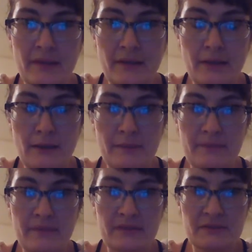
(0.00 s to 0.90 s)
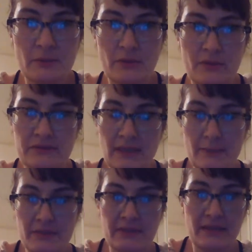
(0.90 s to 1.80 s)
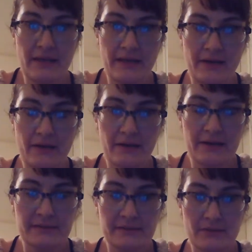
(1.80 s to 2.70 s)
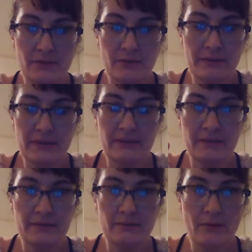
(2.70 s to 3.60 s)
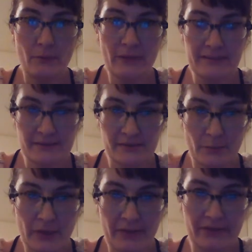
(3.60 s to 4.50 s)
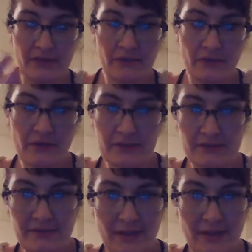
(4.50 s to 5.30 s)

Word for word: um, the smoke goes up into the air and so it raises our prayers and our thoughts to the